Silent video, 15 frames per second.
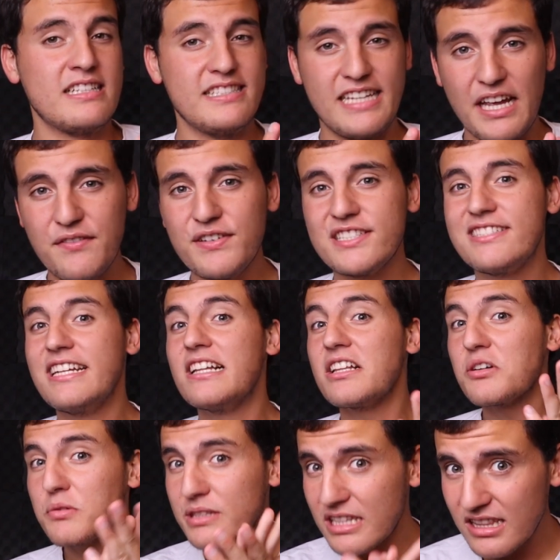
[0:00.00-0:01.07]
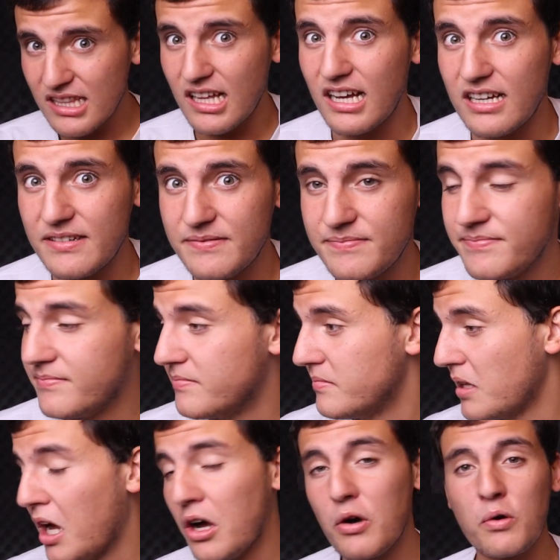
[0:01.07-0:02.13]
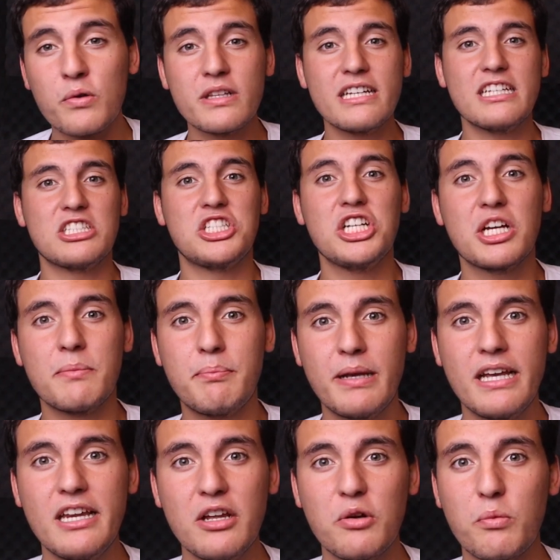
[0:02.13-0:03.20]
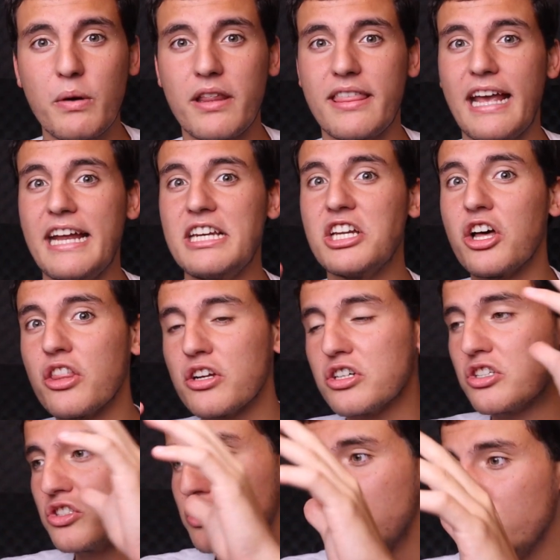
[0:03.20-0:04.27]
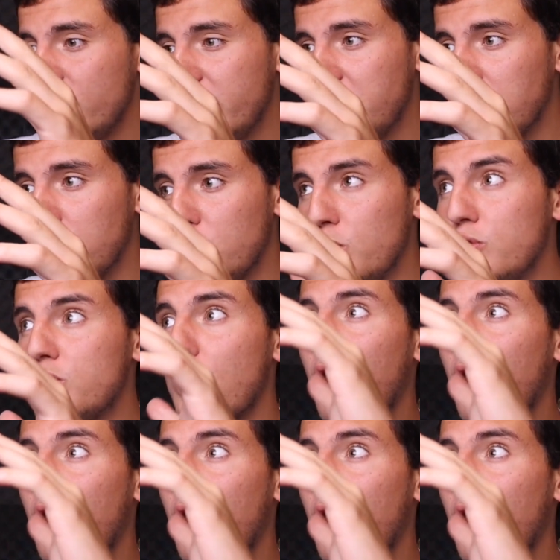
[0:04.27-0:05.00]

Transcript: Davy's dealing with a lot. Not only is she competing with another student who's